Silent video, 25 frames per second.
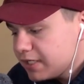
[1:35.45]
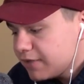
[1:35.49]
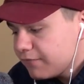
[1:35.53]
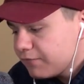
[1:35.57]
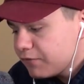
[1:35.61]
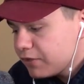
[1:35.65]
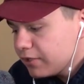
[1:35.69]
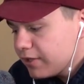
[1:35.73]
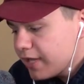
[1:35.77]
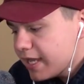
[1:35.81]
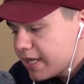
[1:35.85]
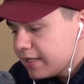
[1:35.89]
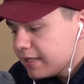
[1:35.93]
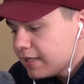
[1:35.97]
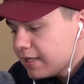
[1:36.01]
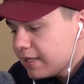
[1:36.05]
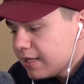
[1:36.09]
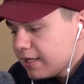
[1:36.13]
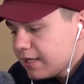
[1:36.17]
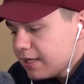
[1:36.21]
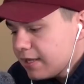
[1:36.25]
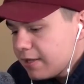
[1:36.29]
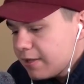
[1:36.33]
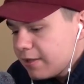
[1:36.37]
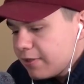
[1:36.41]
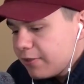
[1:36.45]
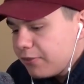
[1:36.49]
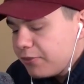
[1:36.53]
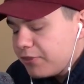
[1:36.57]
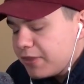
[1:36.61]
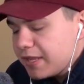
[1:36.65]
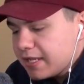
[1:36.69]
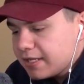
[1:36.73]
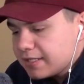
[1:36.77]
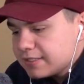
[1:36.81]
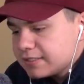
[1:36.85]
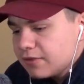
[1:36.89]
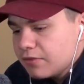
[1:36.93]
different like
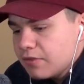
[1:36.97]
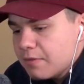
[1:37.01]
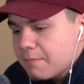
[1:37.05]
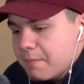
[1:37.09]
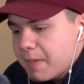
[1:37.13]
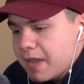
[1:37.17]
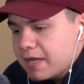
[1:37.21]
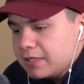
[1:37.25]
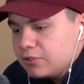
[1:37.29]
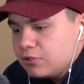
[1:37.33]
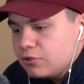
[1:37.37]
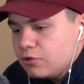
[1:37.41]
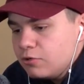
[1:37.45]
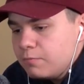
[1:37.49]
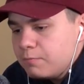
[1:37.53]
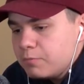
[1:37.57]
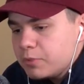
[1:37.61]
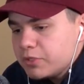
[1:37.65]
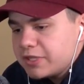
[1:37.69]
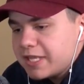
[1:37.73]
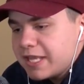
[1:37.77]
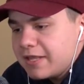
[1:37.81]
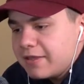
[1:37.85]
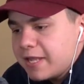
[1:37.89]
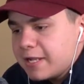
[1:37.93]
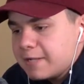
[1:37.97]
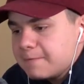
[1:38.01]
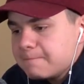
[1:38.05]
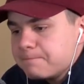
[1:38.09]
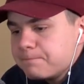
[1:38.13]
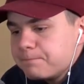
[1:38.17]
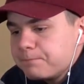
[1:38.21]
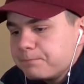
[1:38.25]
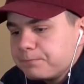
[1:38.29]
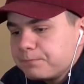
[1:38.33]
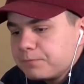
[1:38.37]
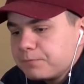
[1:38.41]
things on the menu, but they like